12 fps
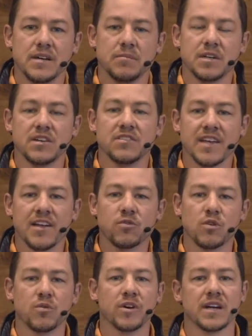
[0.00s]
because that's
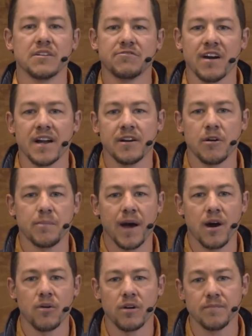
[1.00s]
where we're going to find our
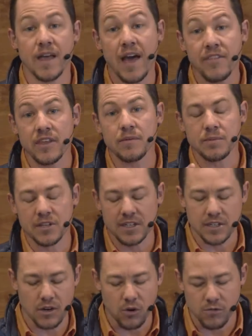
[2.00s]
power and the
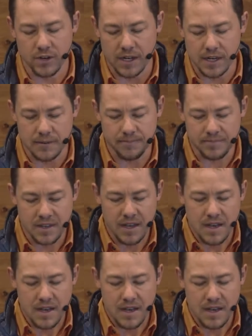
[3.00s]
ability to overcome.